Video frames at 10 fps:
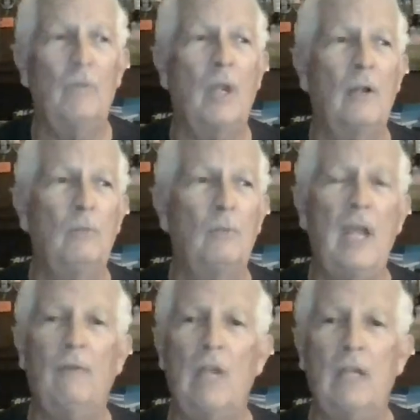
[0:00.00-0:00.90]
We
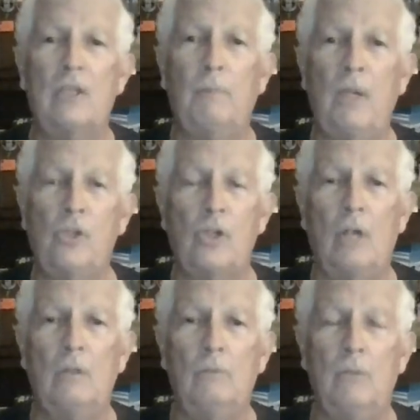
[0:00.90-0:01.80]
haven't had space
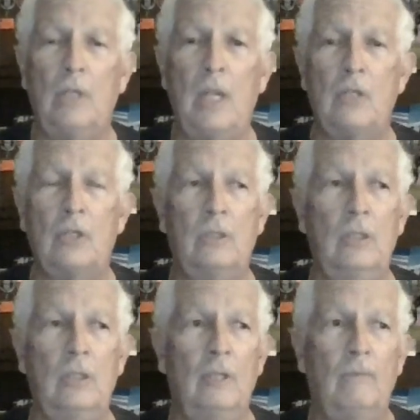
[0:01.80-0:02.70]
shuttle when NASA
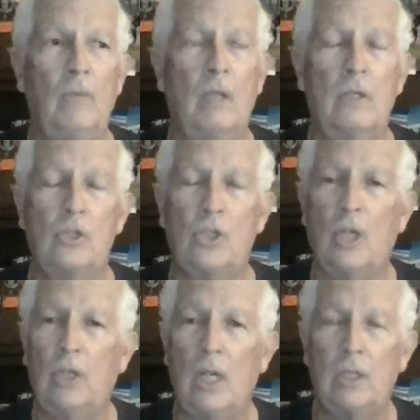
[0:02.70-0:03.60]

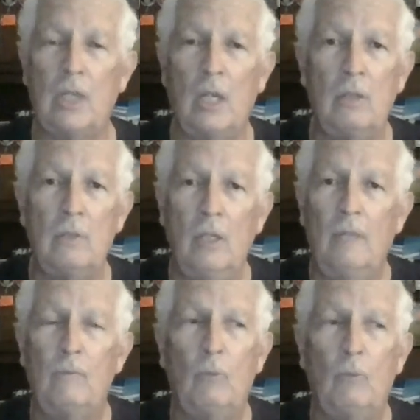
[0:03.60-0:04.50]
shut that down.
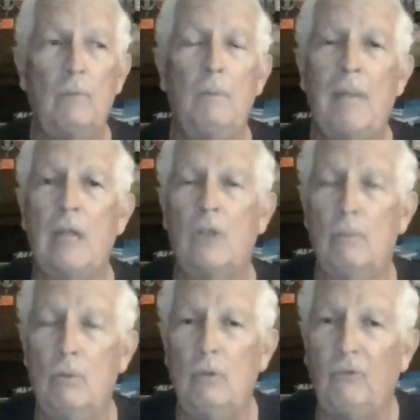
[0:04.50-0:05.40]
We haven't been back to the
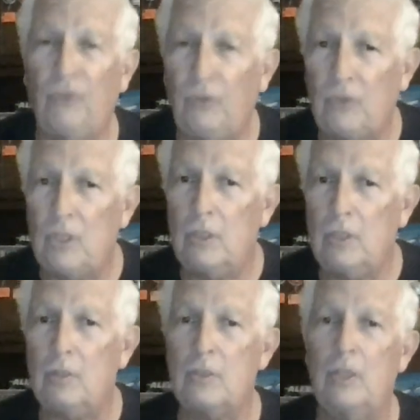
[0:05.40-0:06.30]
moon in 50
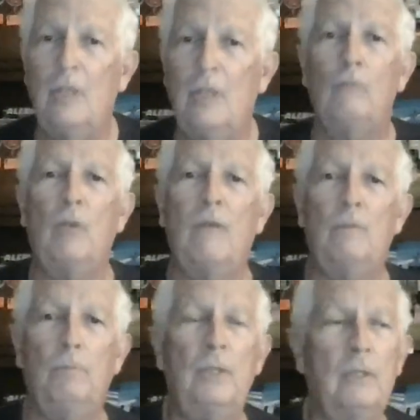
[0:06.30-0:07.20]
years. We
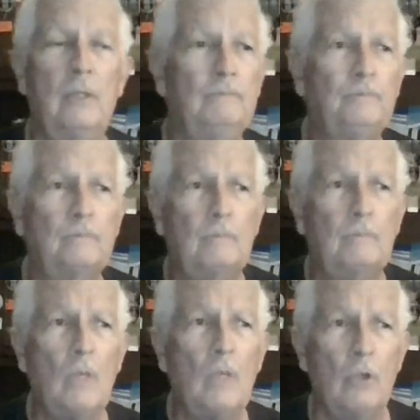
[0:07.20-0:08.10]
haven't been,
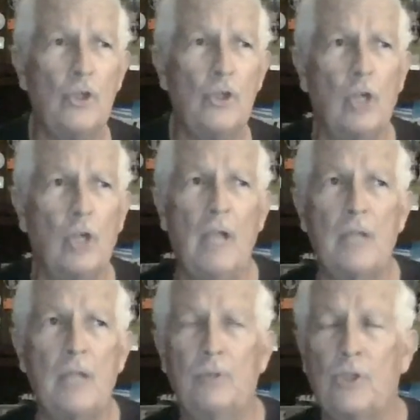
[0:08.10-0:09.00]

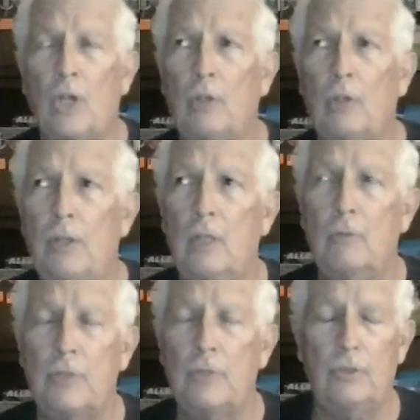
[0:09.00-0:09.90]
last shuttle, I think
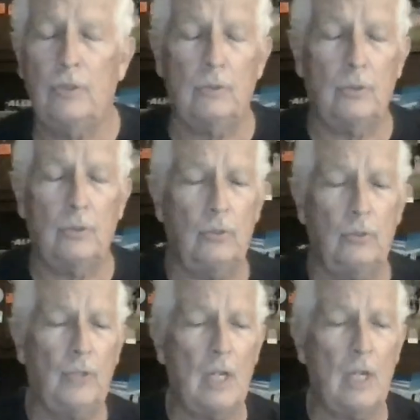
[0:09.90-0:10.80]
it was
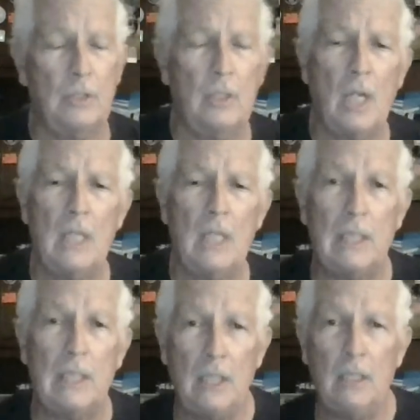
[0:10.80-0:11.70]

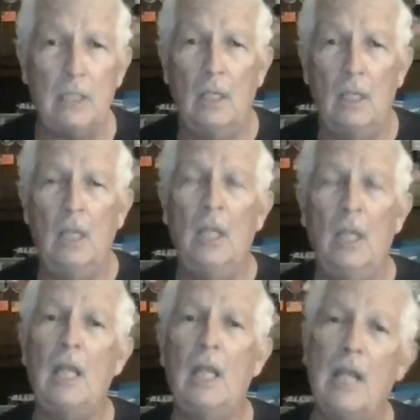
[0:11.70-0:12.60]
2019.
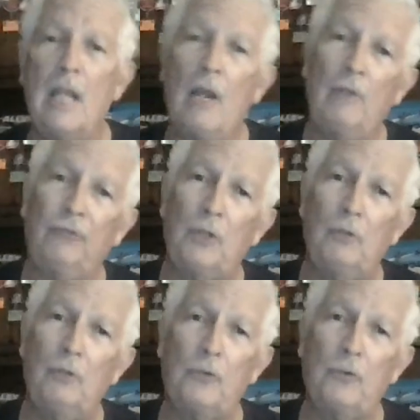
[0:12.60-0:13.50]
And now they've
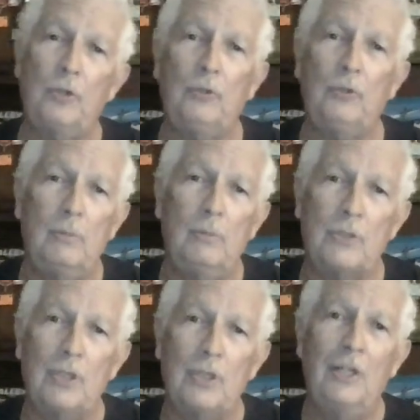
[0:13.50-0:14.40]
flown 42
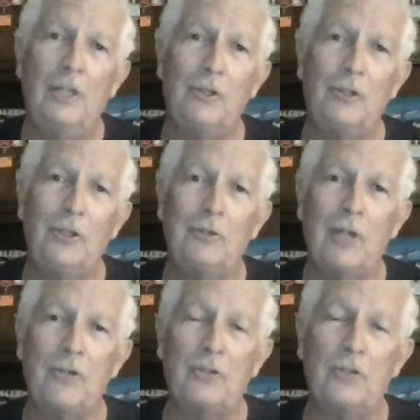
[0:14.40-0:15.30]
humans to the
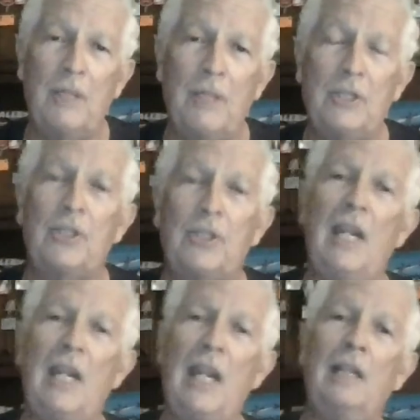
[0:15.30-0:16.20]
International Space Station,
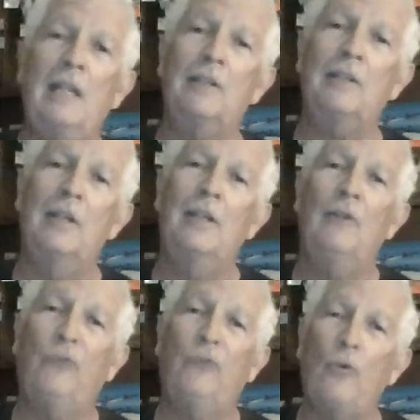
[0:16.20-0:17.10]
and
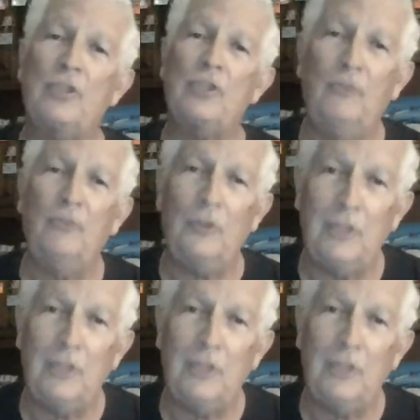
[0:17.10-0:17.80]
4 civilians,